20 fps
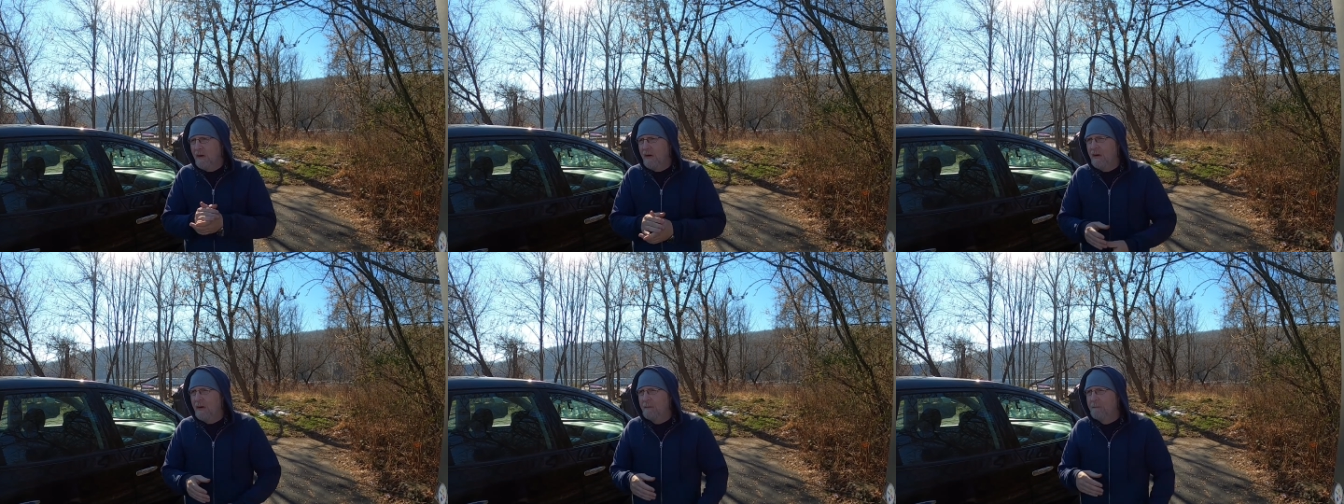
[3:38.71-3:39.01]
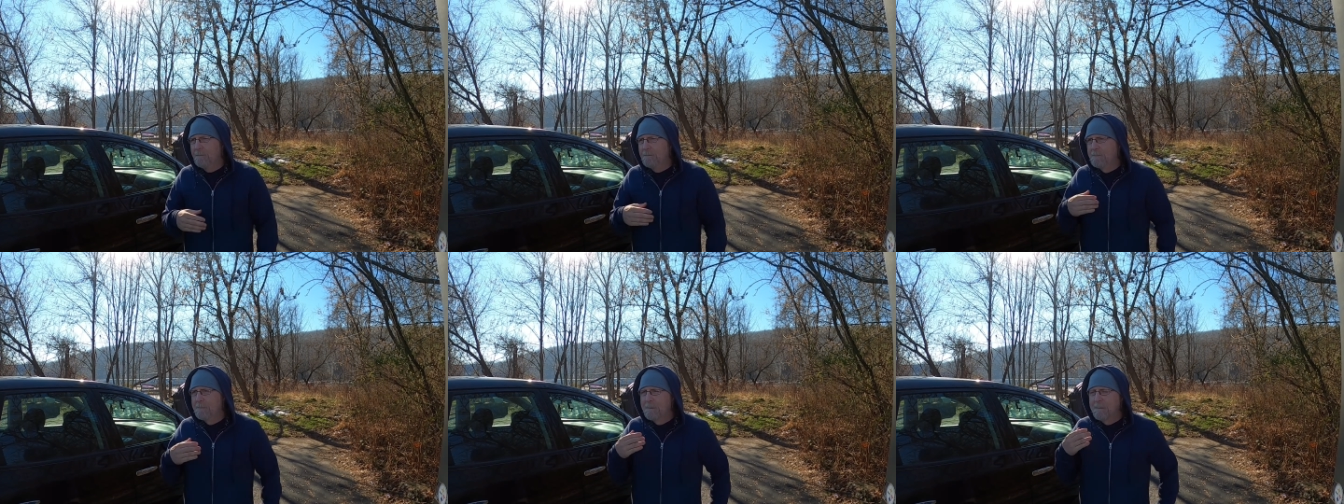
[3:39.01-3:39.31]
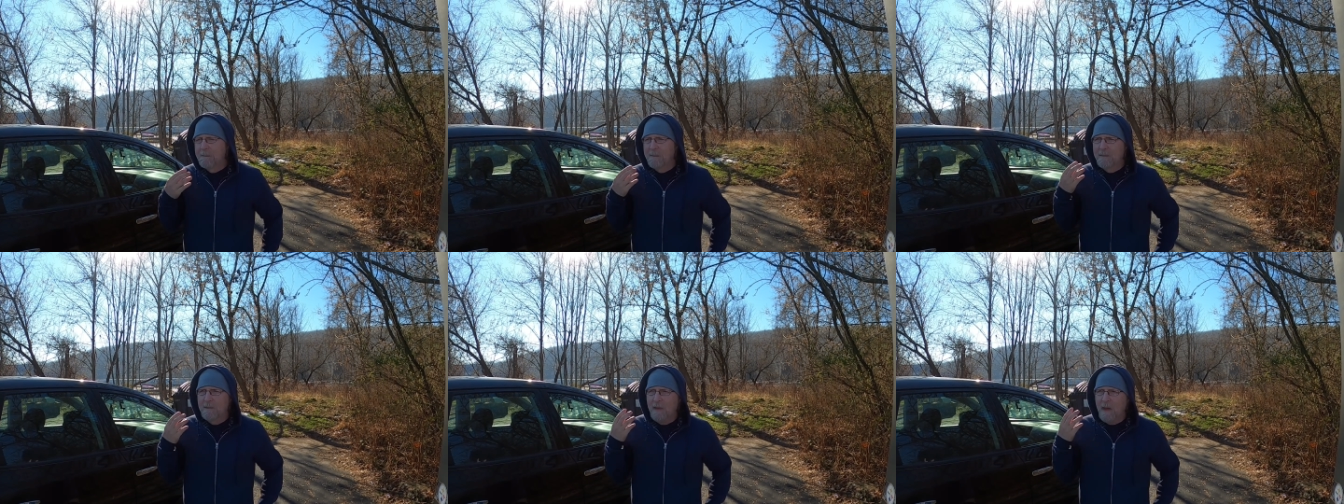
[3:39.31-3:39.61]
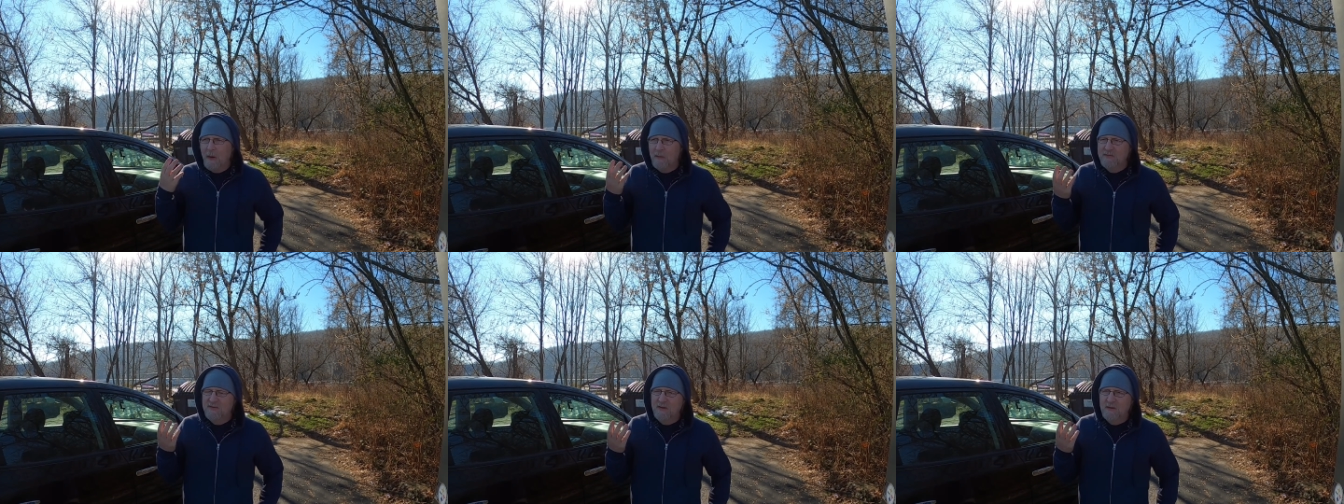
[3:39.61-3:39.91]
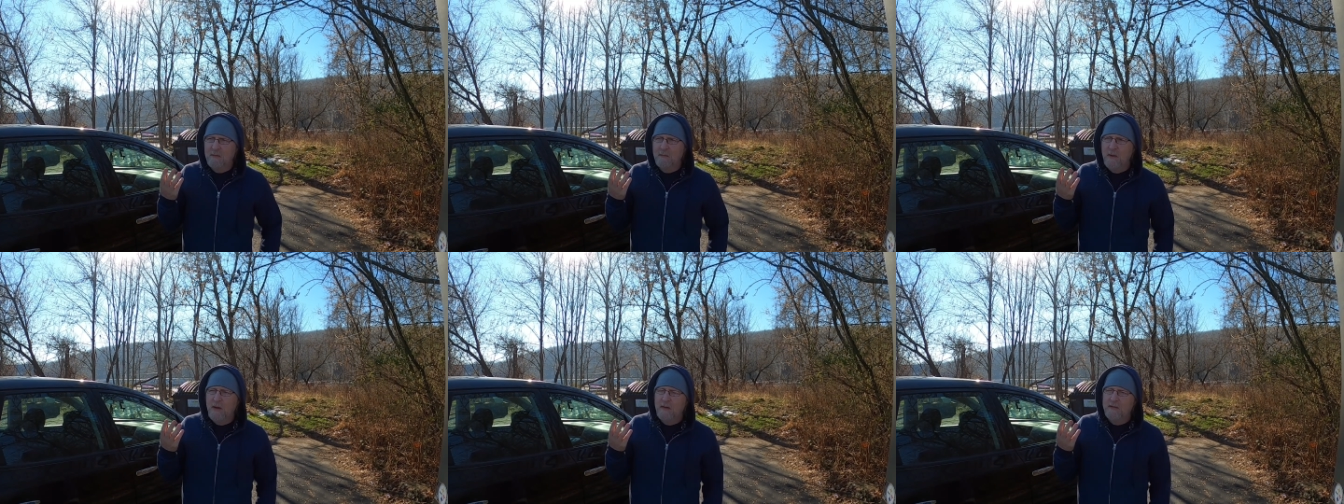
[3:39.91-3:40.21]
Um, I was
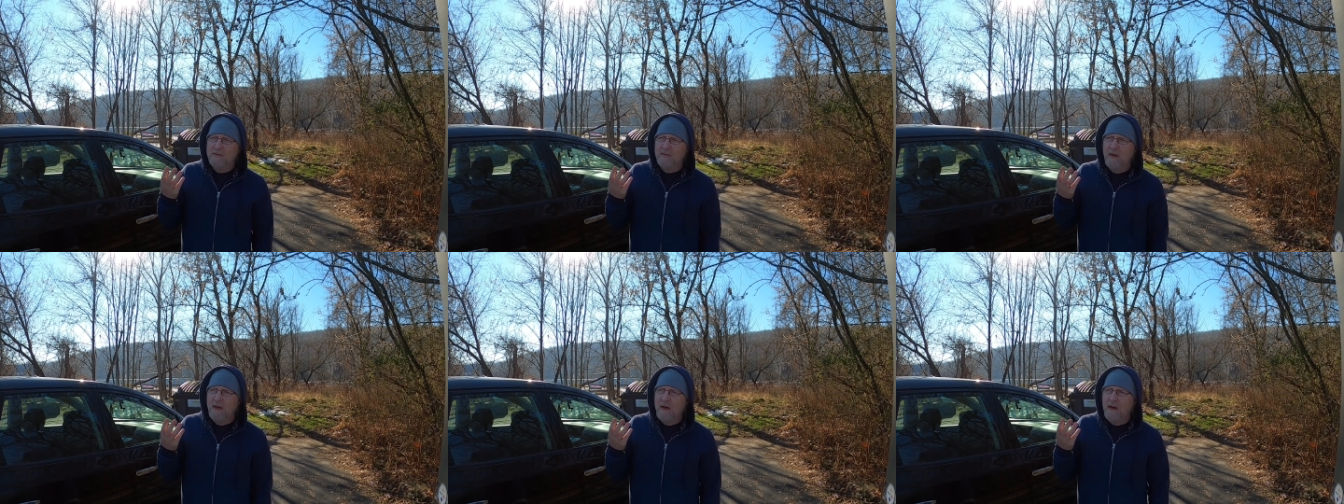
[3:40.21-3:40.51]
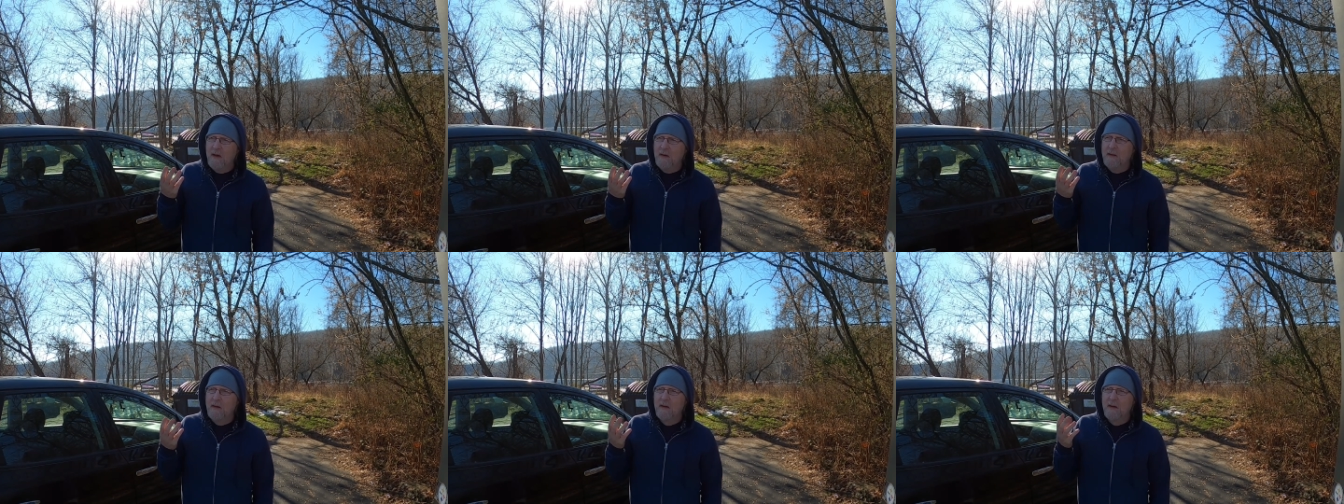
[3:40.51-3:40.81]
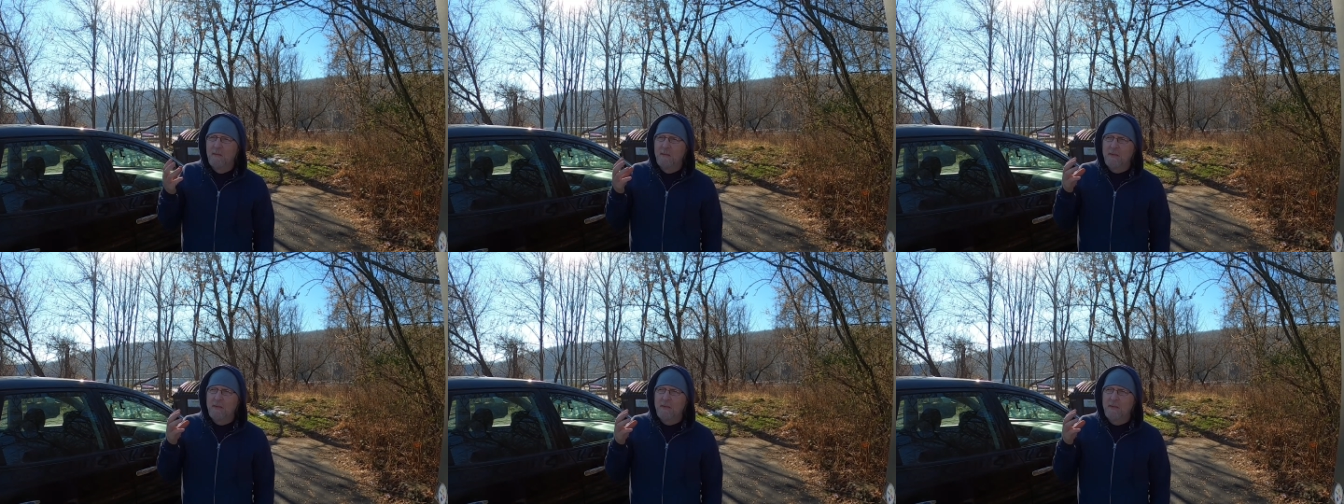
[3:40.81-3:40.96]
thinking about that,